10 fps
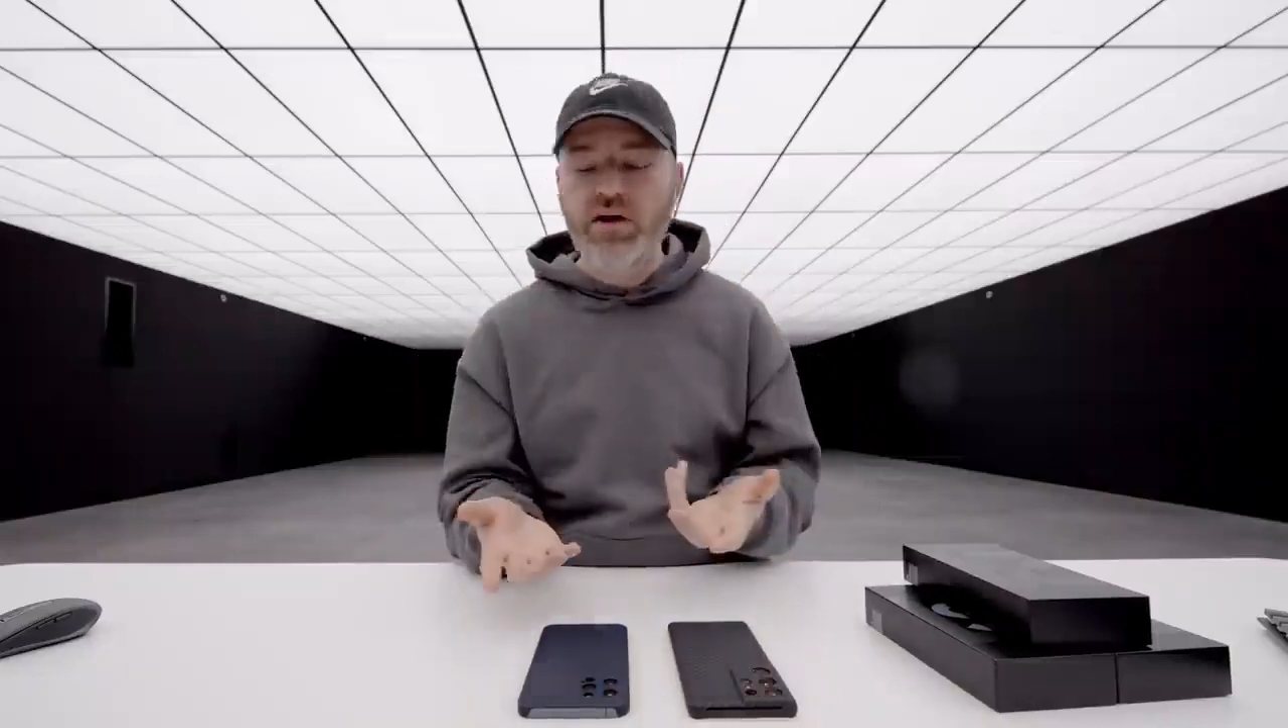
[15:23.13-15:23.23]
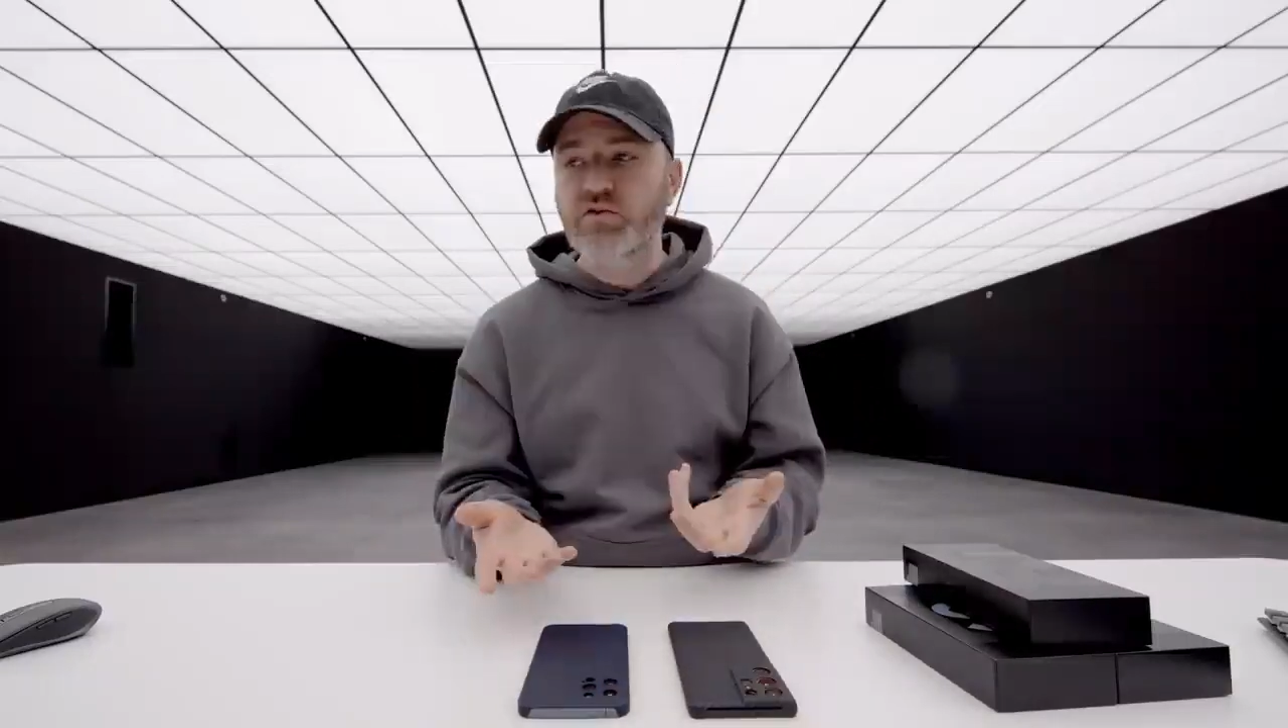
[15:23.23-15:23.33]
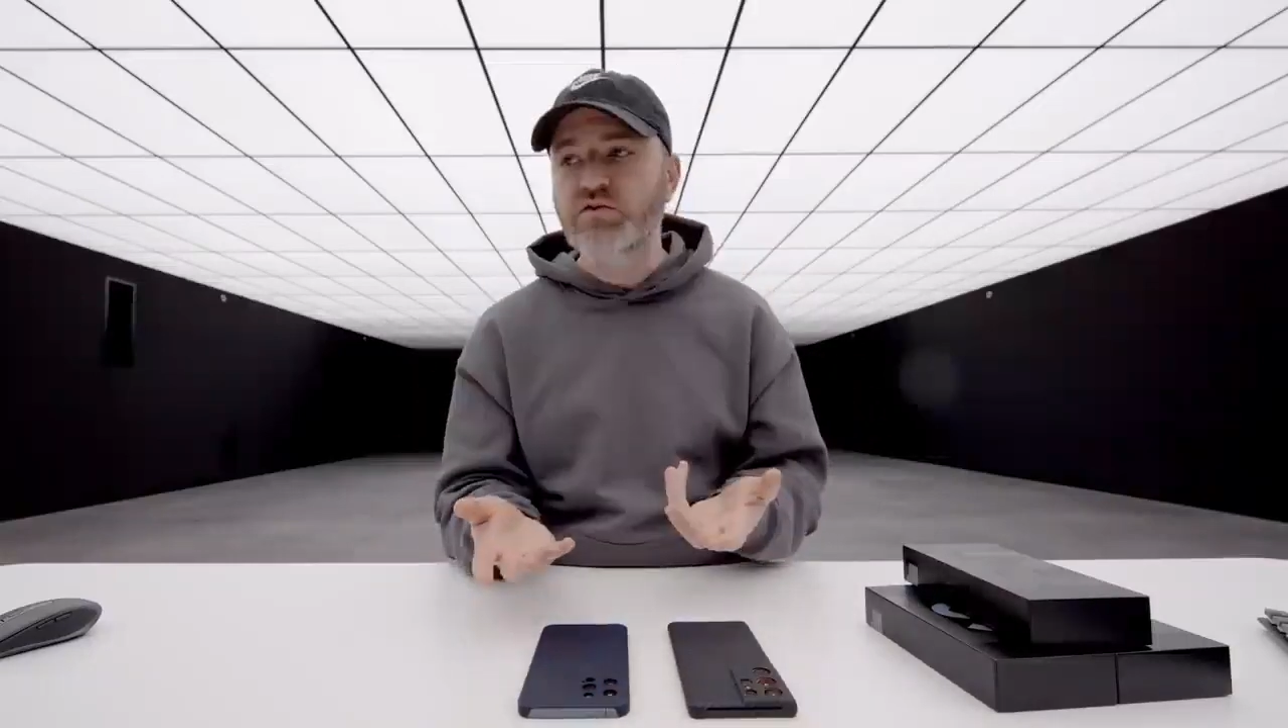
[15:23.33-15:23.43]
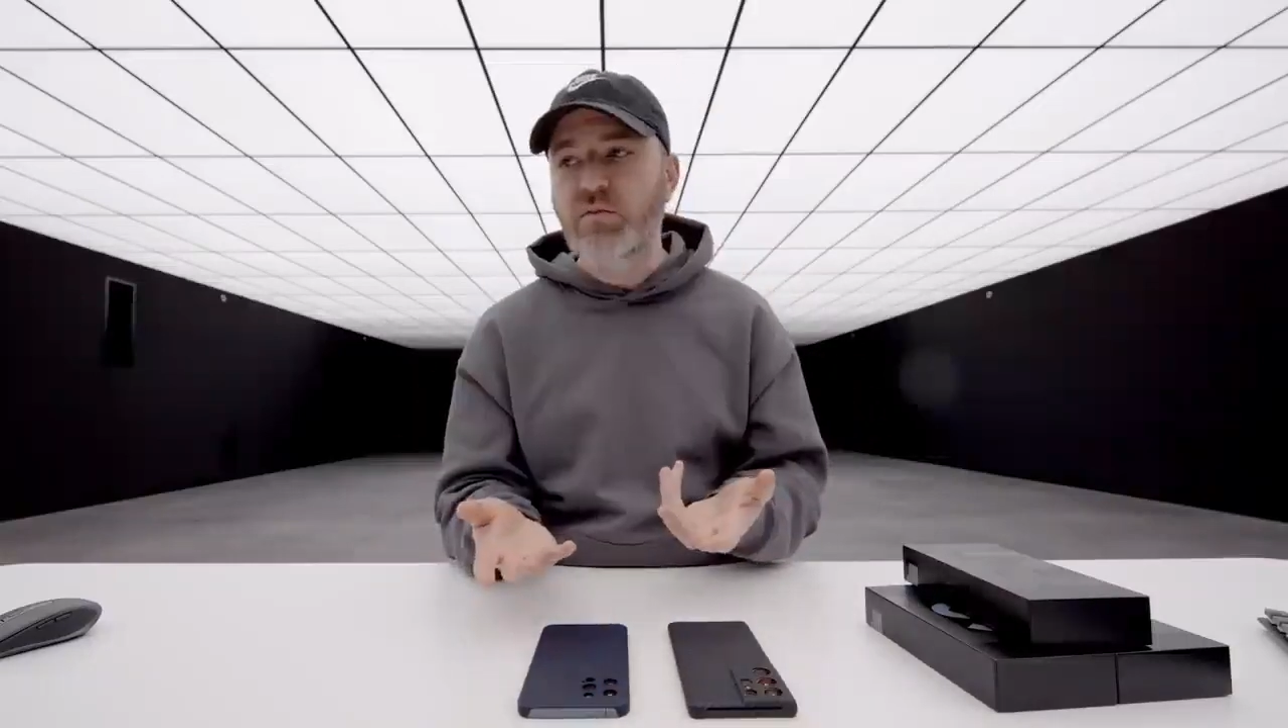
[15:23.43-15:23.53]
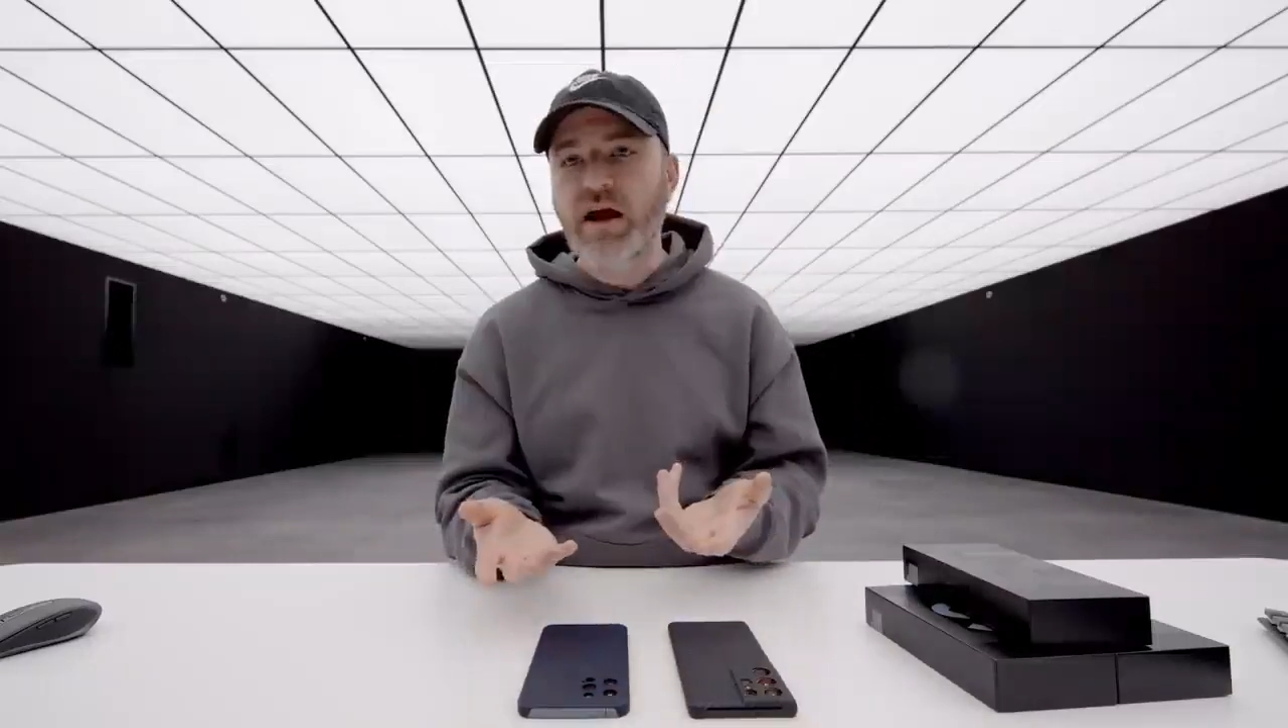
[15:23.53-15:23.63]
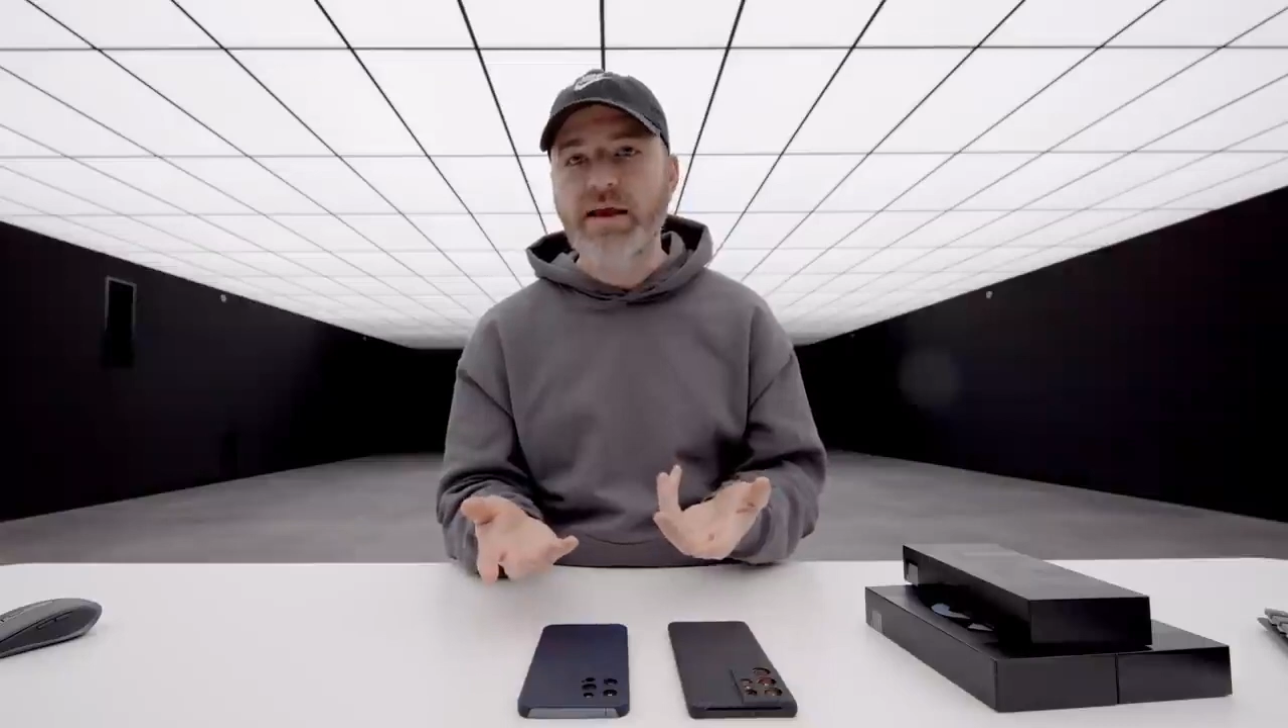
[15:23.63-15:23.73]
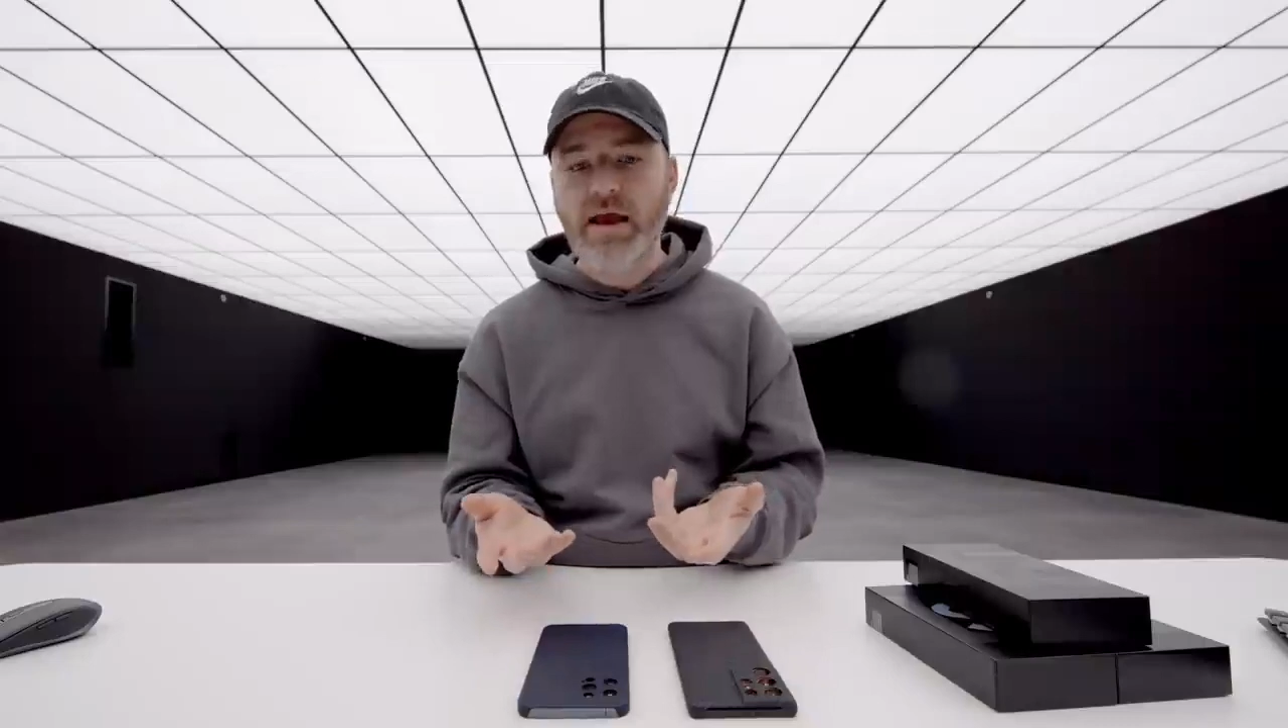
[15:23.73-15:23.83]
use my